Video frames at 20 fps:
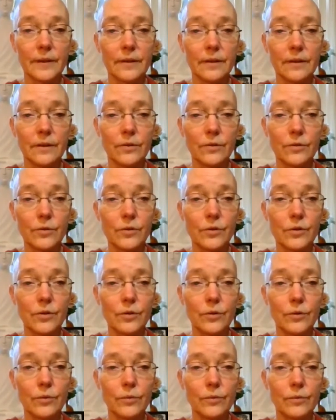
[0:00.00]
You know,
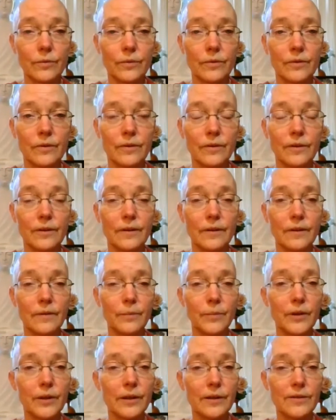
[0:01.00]
so,
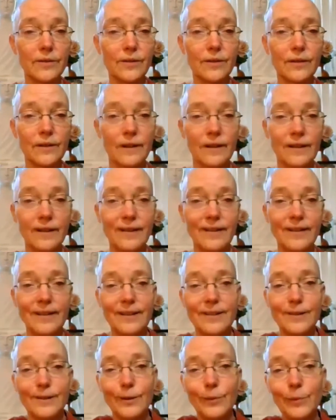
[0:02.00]
but it's
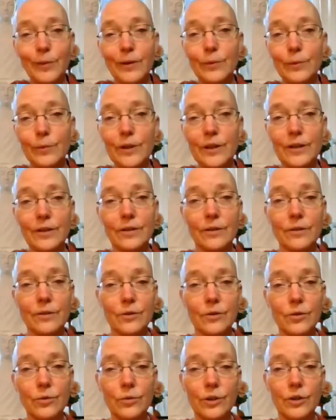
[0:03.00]
something we
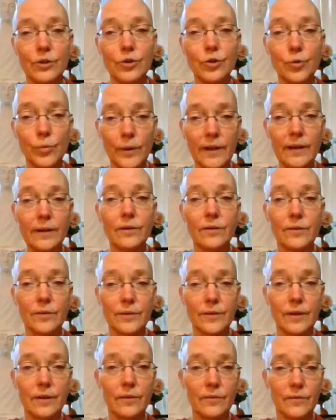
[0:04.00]
can do to train
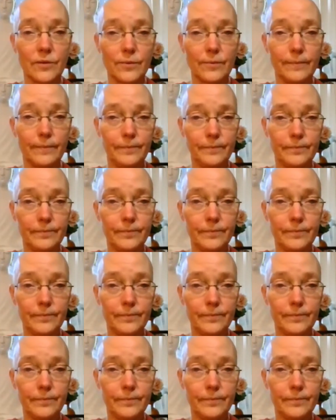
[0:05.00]
ourselves.